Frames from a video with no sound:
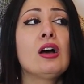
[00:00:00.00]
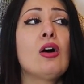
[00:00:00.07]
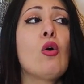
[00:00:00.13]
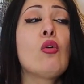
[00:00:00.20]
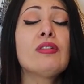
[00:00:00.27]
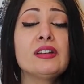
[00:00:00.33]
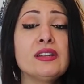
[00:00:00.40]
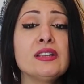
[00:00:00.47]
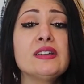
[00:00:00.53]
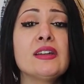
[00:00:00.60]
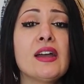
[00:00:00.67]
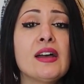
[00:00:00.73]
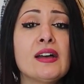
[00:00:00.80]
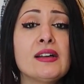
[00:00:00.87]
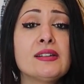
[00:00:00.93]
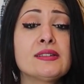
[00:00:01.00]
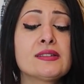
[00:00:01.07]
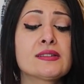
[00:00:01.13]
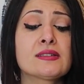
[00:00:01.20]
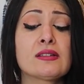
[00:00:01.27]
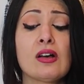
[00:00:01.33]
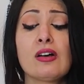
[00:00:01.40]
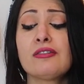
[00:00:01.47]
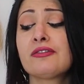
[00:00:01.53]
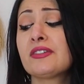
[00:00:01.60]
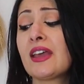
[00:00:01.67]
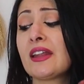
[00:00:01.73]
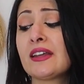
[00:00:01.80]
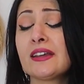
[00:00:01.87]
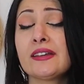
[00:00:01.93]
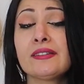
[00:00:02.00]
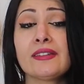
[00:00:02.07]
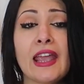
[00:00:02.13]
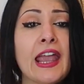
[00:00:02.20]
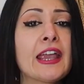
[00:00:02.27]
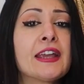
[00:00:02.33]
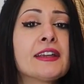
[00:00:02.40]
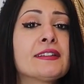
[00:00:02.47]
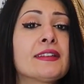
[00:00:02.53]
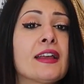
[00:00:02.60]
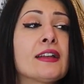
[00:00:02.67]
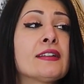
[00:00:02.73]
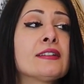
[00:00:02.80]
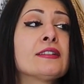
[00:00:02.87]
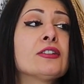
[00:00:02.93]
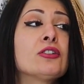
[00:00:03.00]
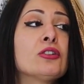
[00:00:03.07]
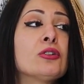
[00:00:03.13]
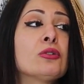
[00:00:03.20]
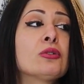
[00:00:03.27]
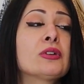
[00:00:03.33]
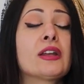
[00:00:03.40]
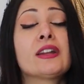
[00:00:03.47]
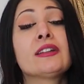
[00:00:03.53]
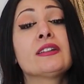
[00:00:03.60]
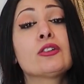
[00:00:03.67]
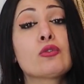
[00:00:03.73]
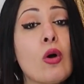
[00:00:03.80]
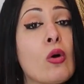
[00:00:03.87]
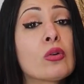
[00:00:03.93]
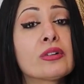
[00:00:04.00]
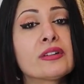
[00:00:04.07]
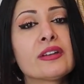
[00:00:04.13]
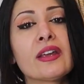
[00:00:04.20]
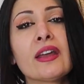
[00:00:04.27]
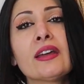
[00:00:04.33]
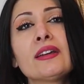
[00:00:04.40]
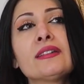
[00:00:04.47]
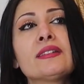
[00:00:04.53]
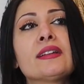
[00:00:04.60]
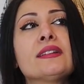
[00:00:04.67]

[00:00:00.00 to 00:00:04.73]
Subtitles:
over the years of getting things and getting the wrong things,